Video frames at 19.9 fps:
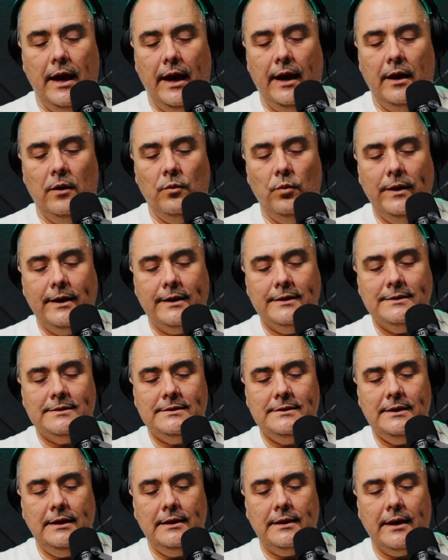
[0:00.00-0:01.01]
And we can
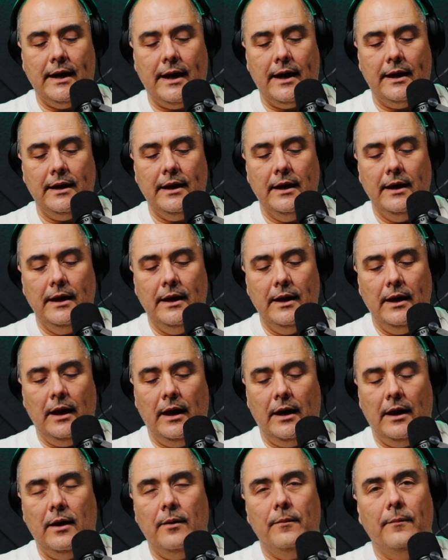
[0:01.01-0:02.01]
see that
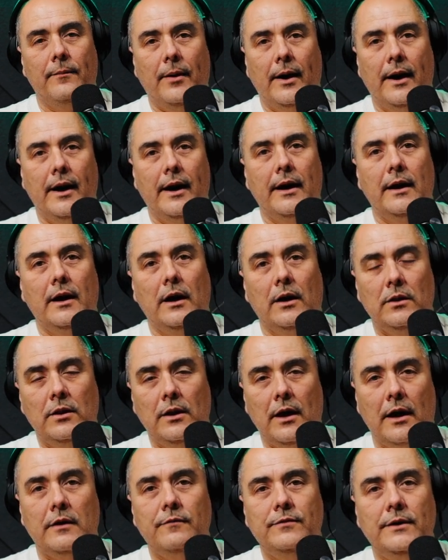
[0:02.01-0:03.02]
by a
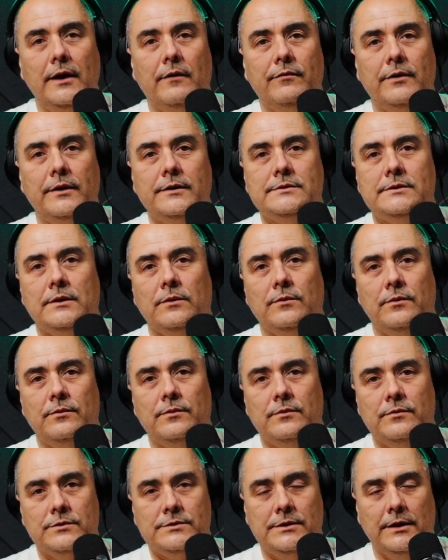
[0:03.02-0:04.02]
lot of the evidence that
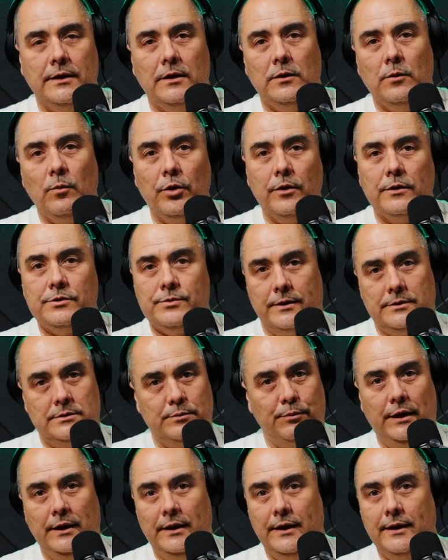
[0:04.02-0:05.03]
we're seeing in the mortgage rates.
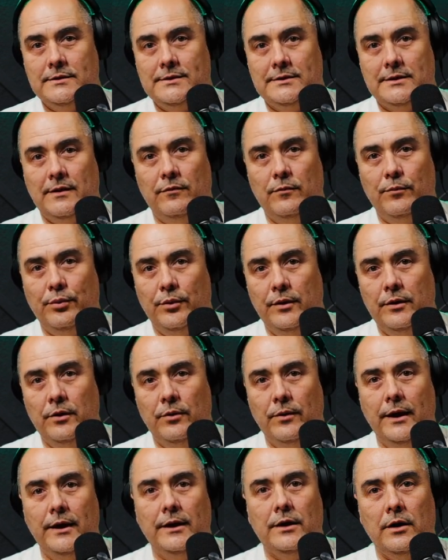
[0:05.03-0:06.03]
Peak at
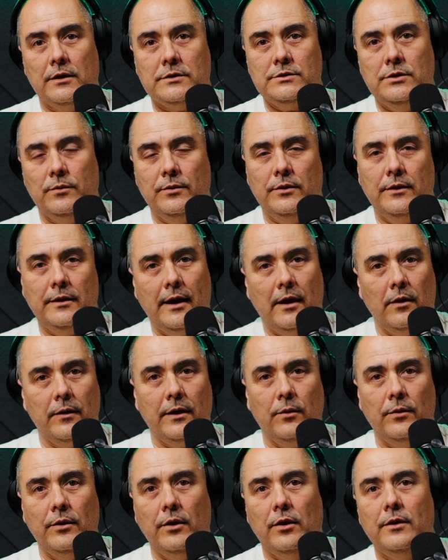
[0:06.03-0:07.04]
7.08 in October, and now
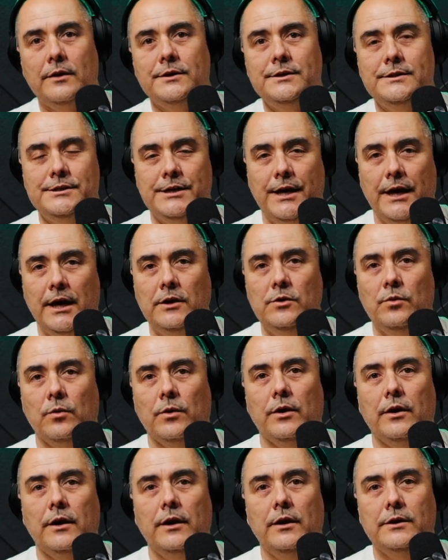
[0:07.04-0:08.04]
here we are in
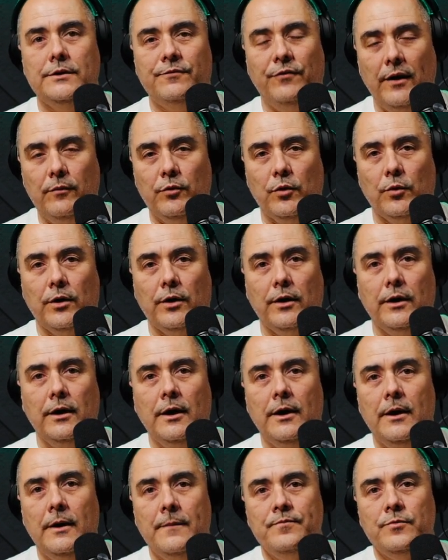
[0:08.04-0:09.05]
February,
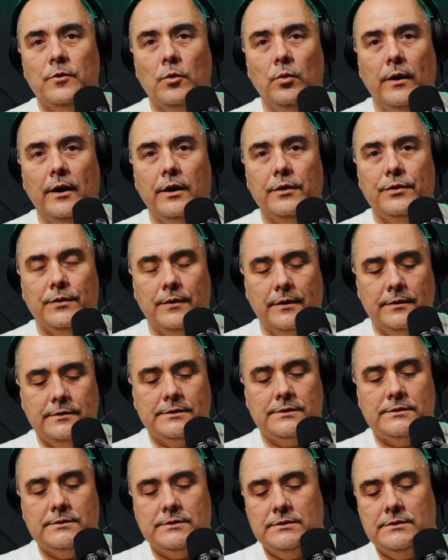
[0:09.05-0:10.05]
with
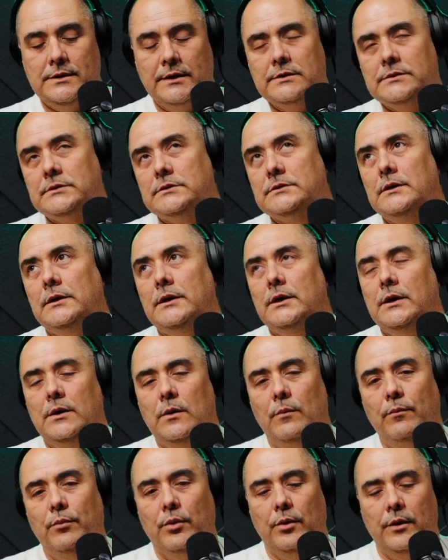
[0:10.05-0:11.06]

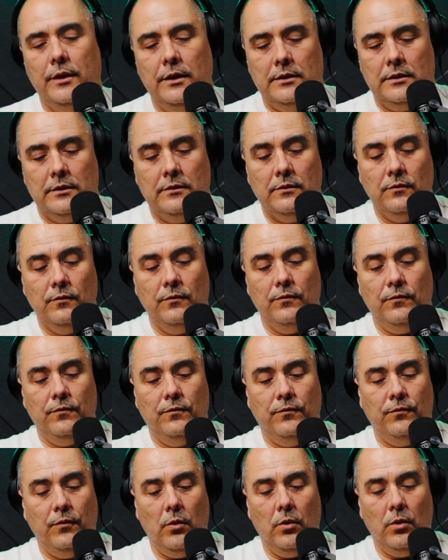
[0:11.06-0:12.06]

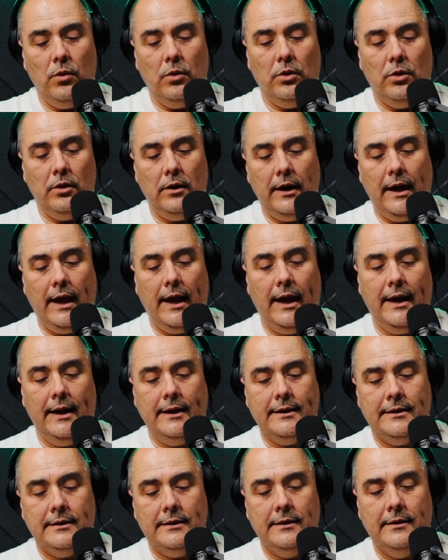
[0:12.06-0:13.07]

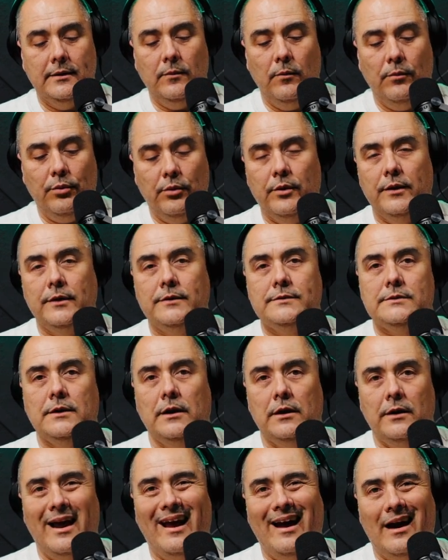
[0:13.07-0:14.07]
6.48 points
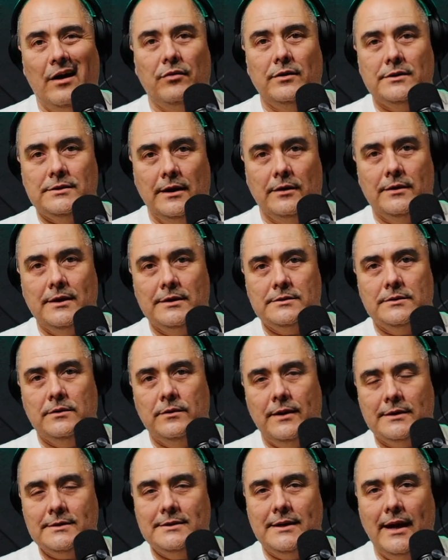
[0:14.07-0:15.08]
on average. Now,
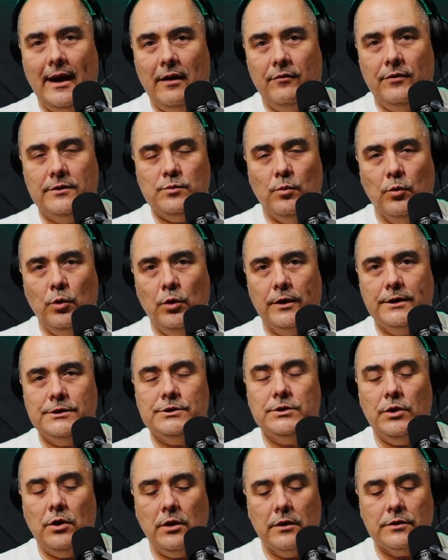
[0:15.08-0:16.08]
that's the average
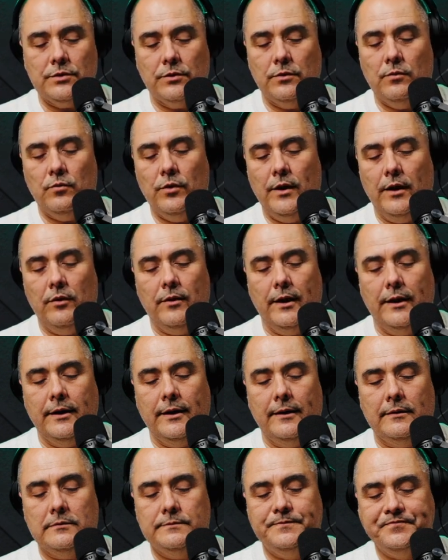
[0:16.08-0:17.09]
mortgage long-term rate right
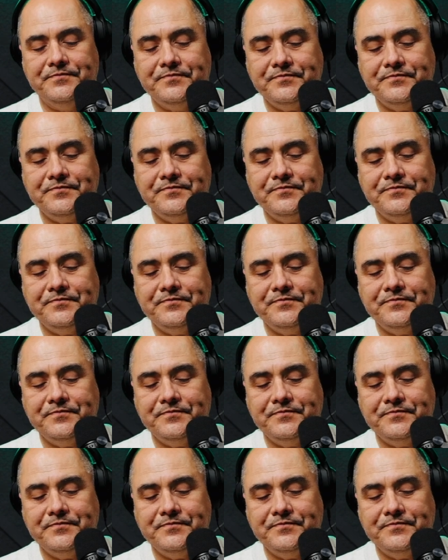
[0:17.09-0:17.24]
now.